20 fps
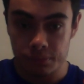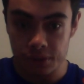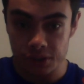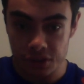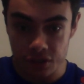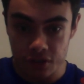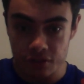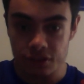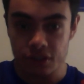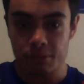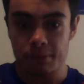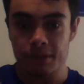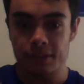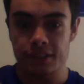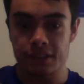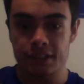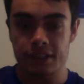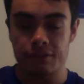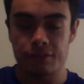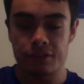deserves to be
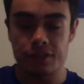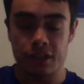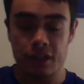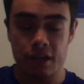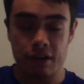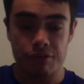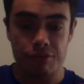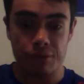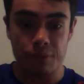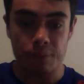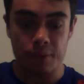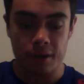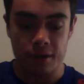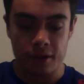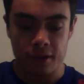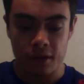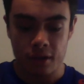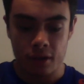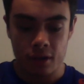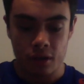in the seventeen every
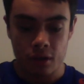week.